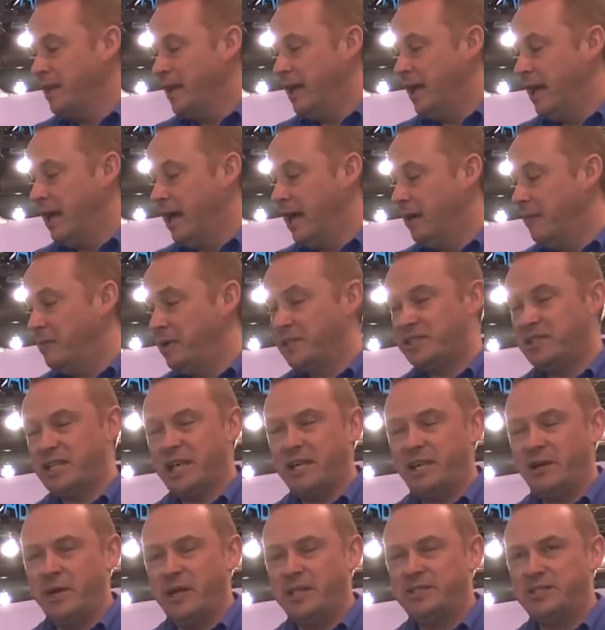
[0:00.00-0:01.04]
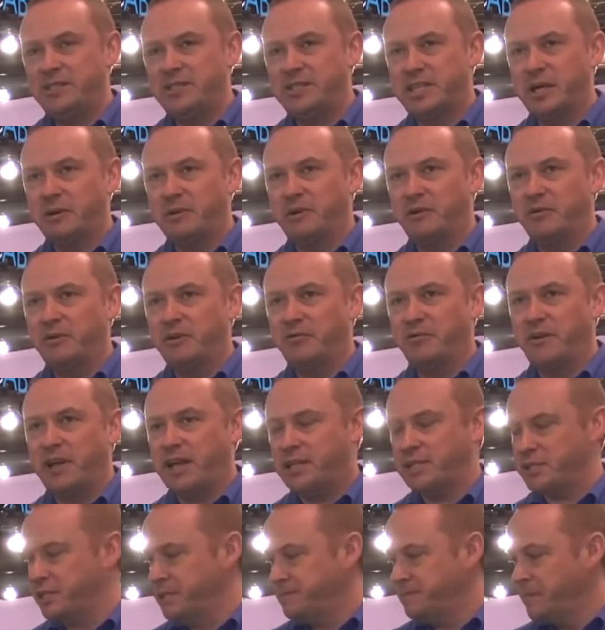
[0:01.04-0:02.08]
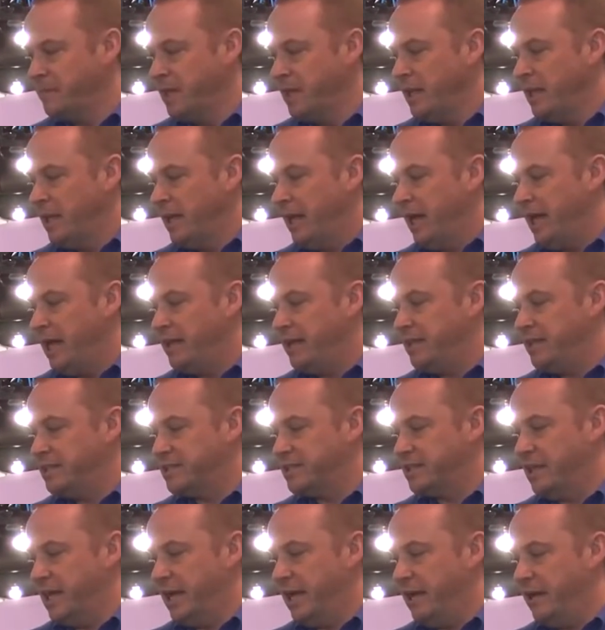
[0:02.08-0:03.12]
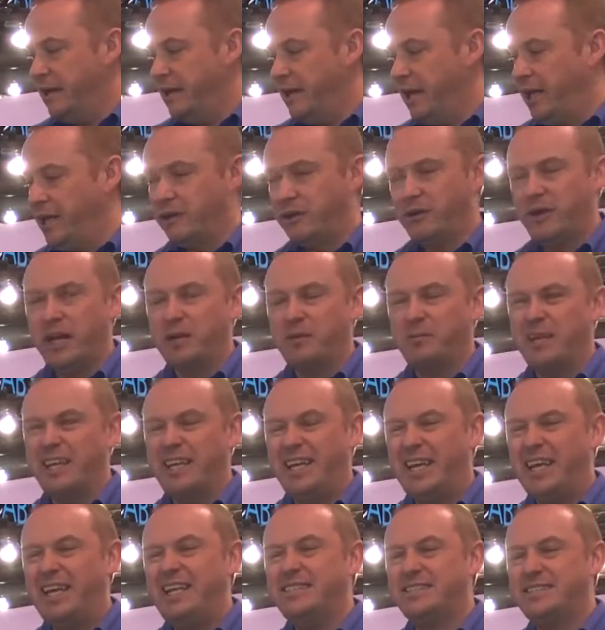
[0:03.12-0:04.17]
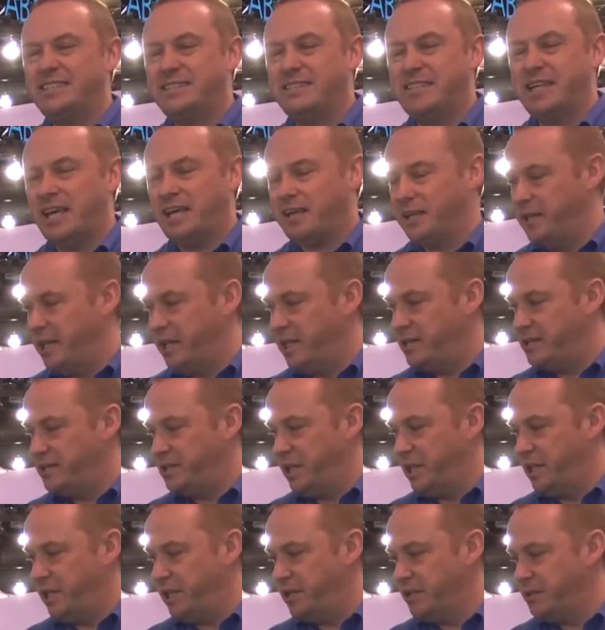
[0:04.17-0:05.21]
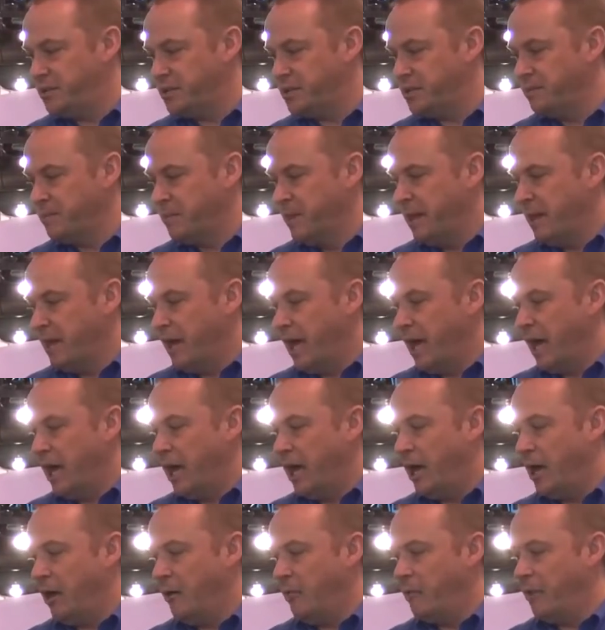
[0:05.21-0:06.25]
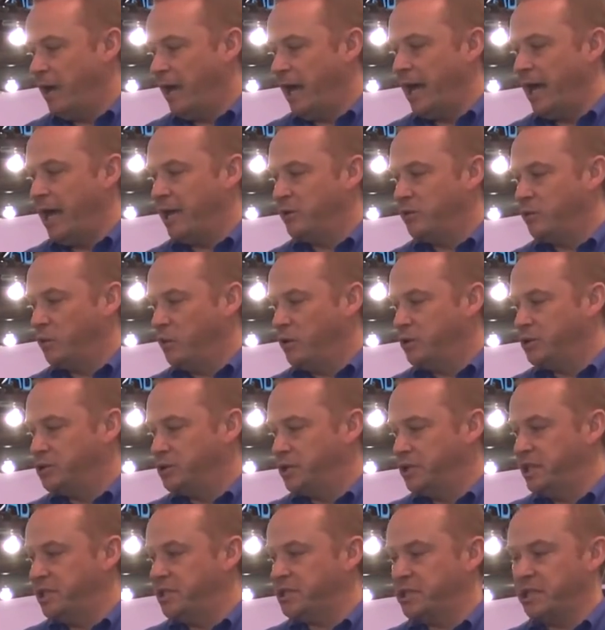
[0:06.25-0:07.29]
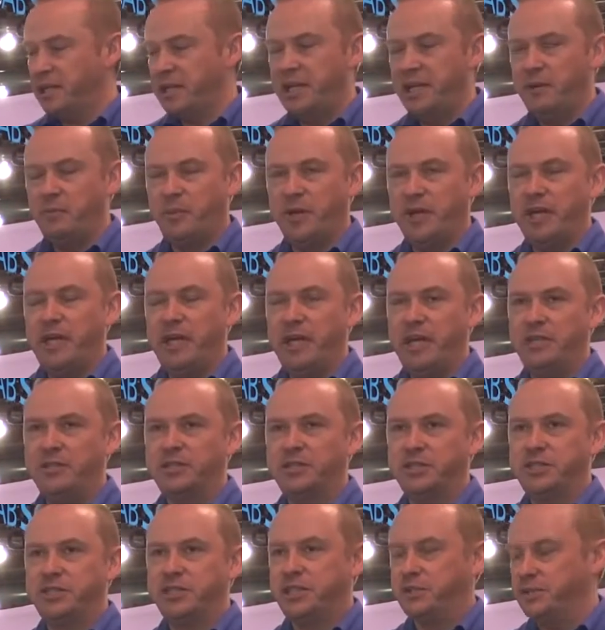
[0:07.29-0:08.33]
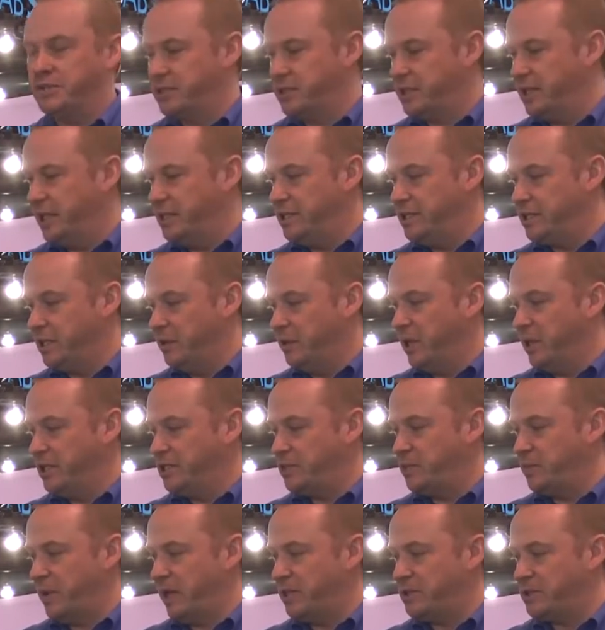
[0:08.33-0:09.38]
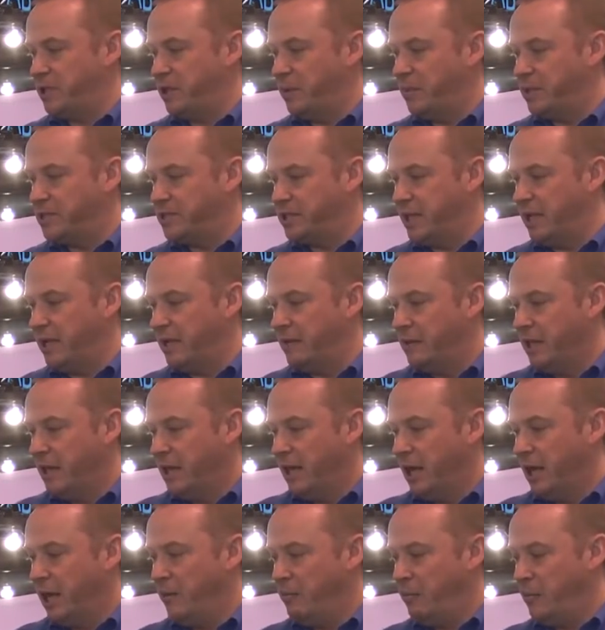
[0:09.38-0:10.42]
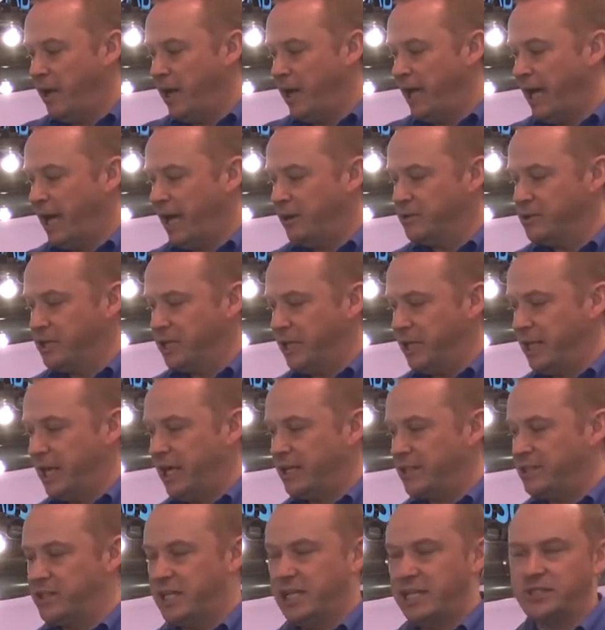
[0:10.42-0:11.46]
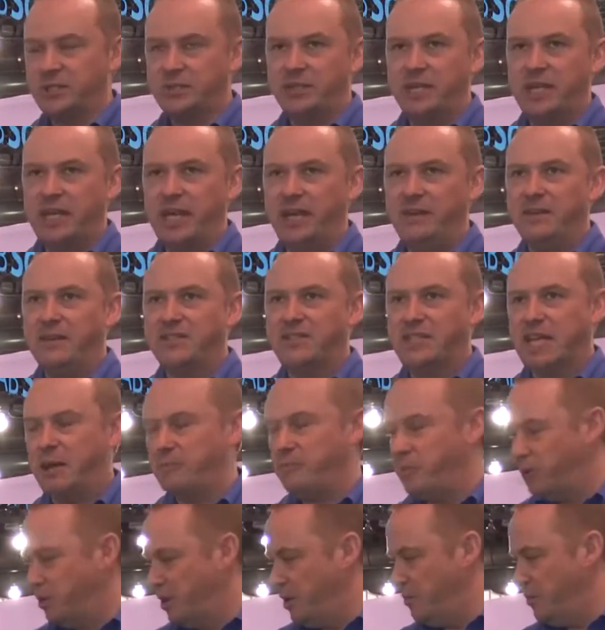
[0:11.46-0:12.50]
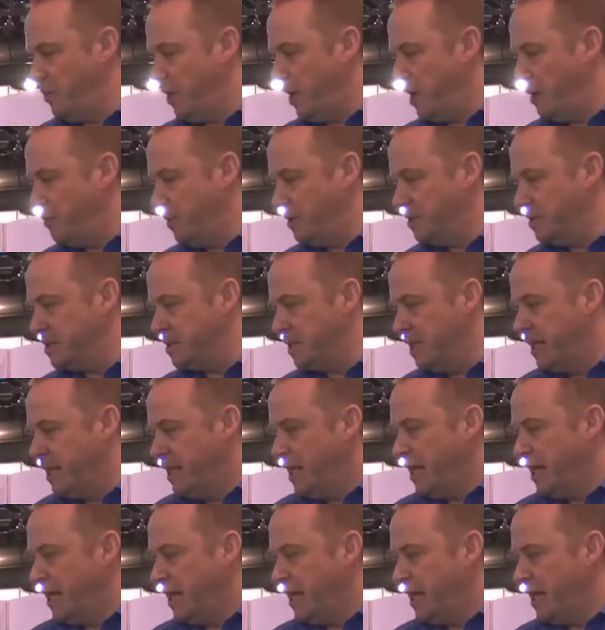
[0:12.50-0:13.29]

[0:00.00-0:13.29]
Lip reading: attenuated total reflection. It is an incredibly easy technique to use and would traditionally be introduced into a spectrometer by housing an accessory in the sample compartment.